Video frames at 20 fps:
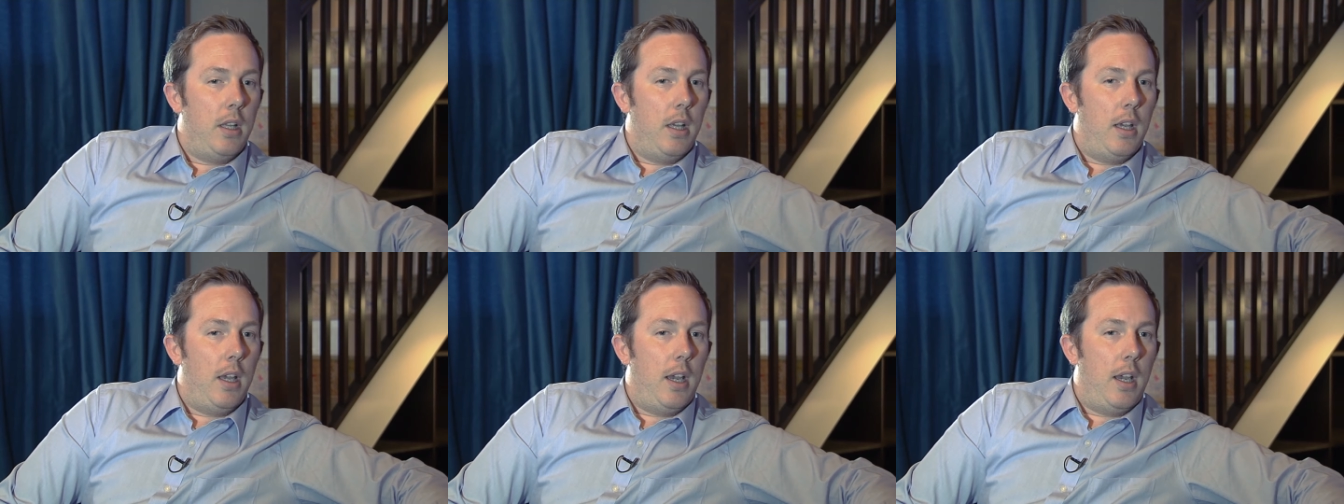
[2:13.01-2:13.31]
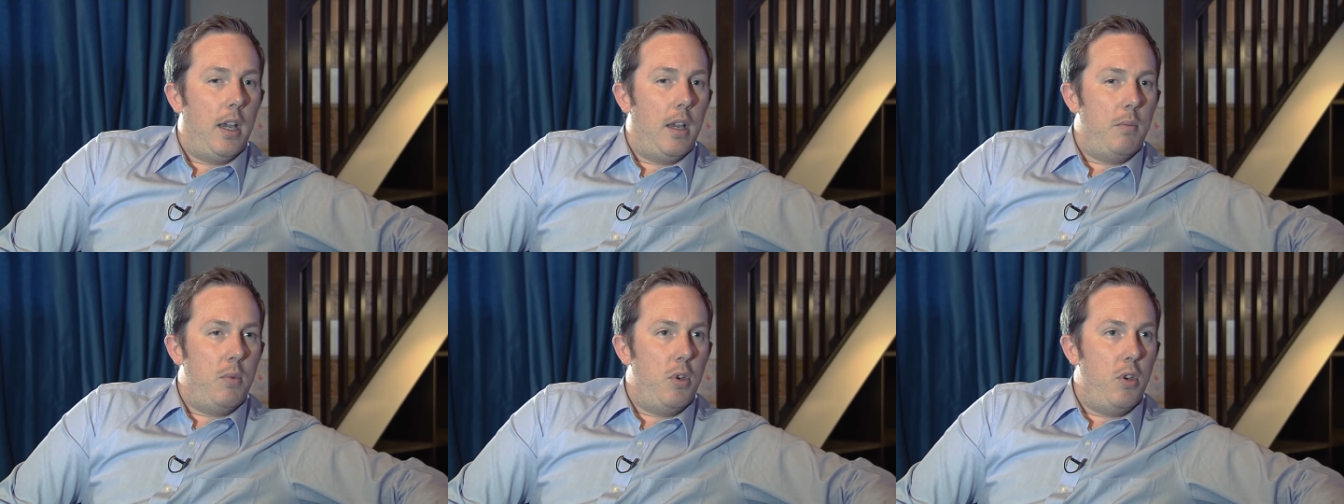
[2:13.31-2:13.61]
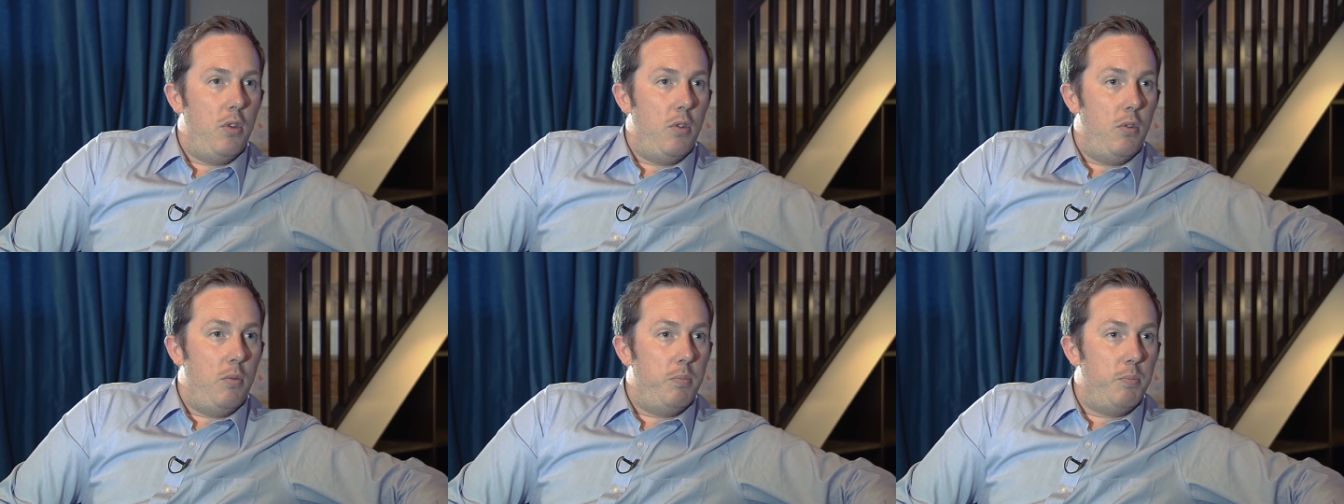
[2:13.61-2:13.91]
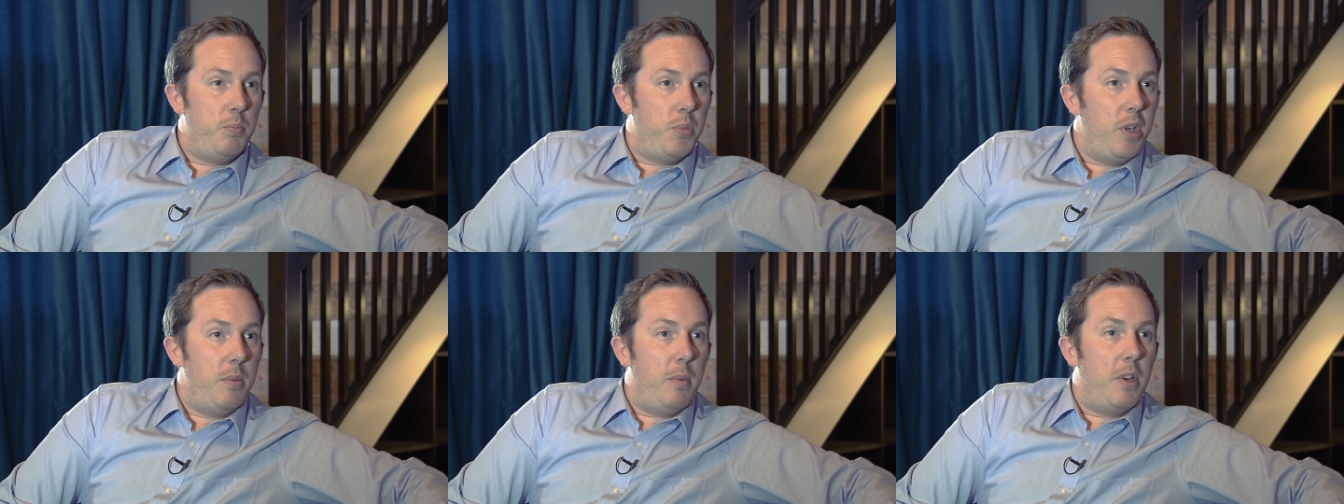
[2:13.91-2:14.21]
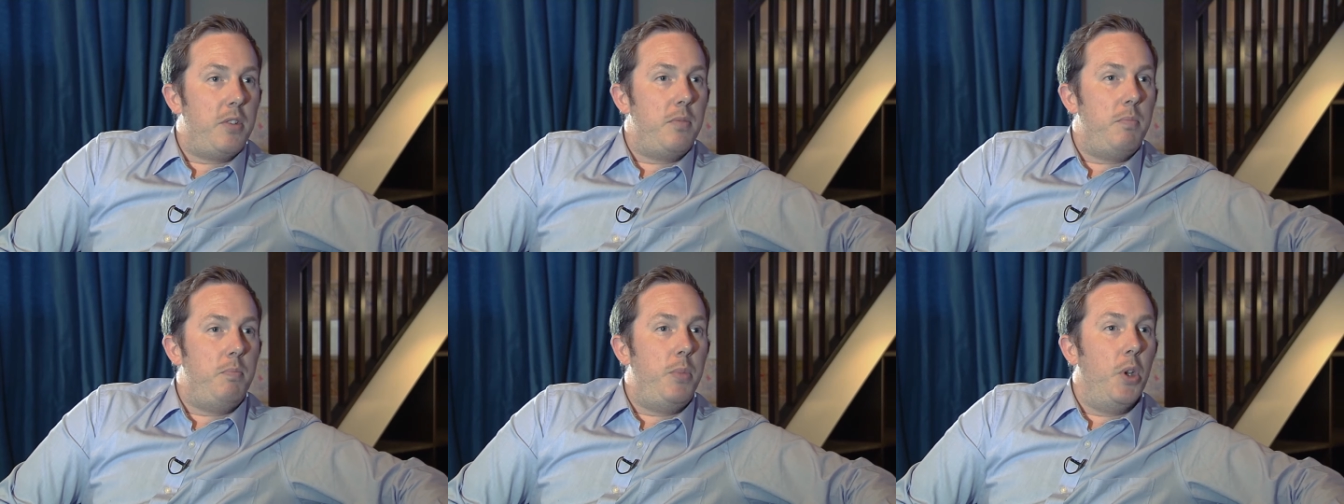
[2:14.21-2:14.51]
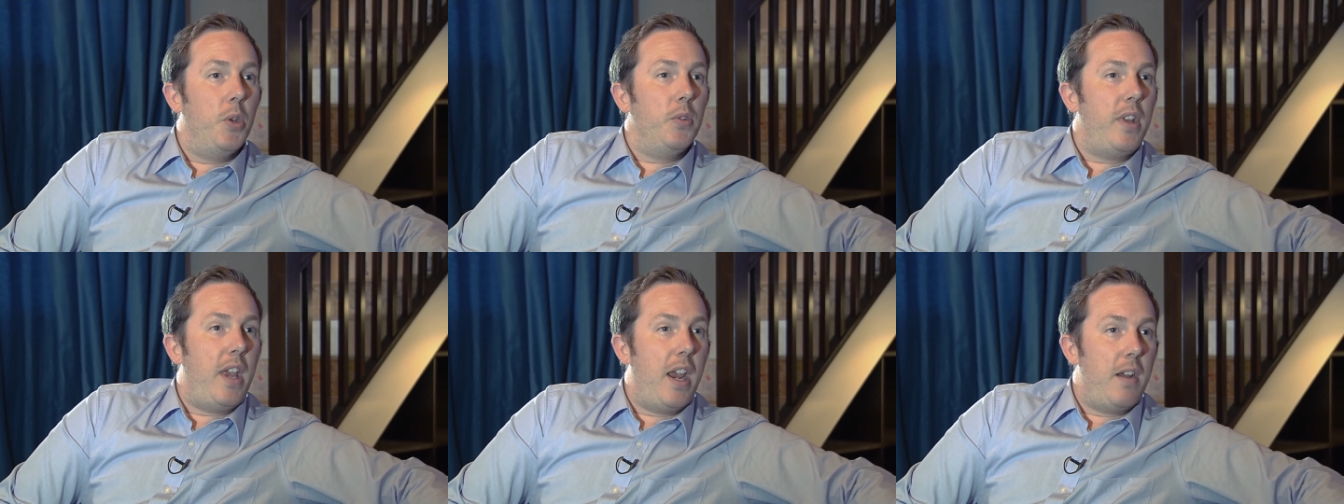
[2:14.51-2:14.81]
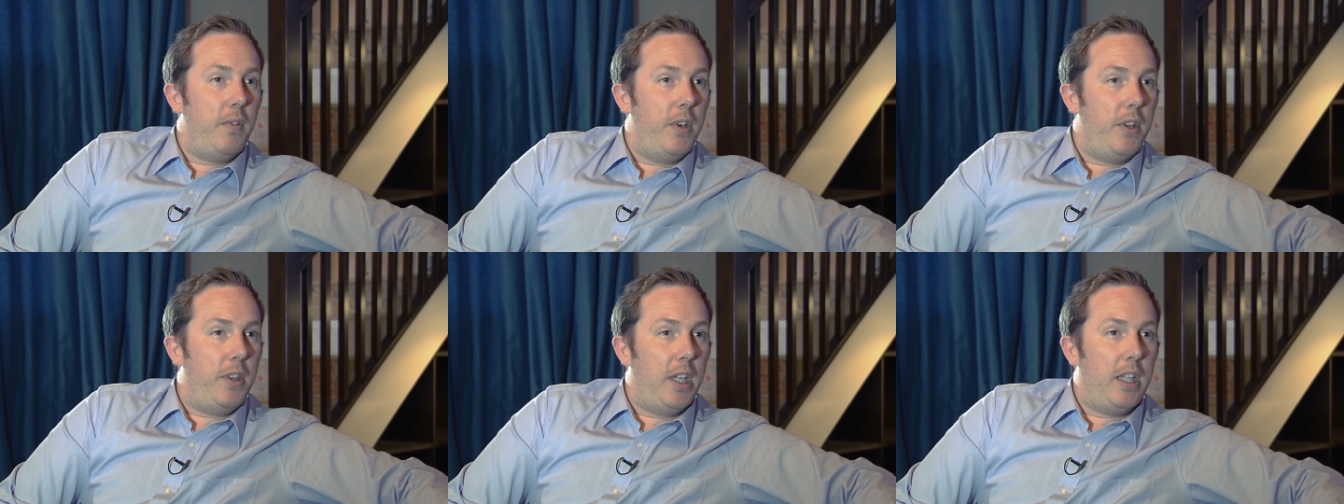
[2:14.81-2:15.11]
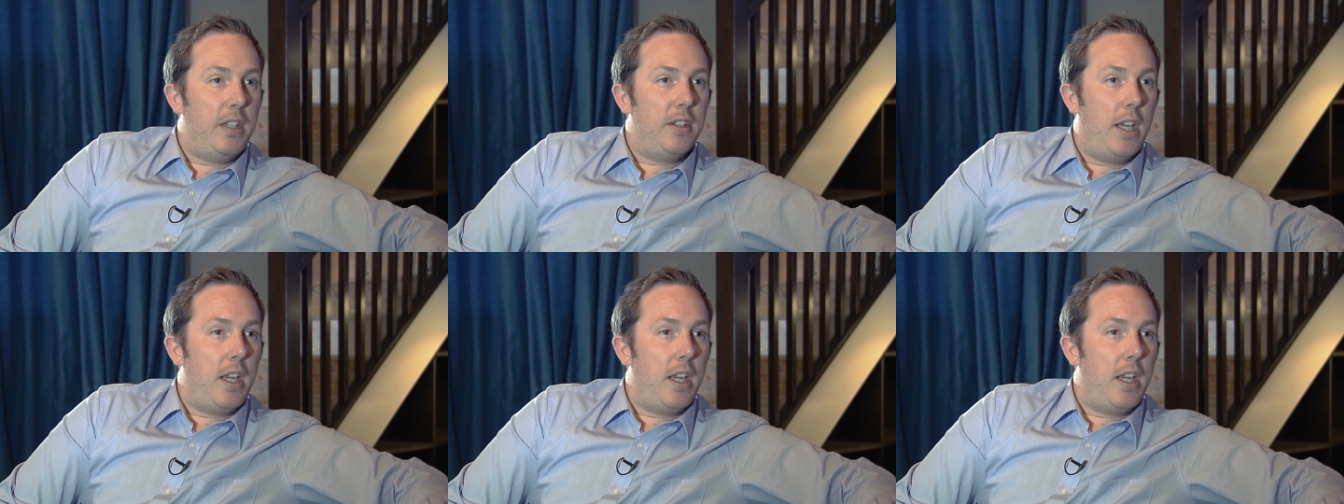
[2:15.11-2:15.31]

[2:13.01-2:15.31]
um, who pretty much built everything.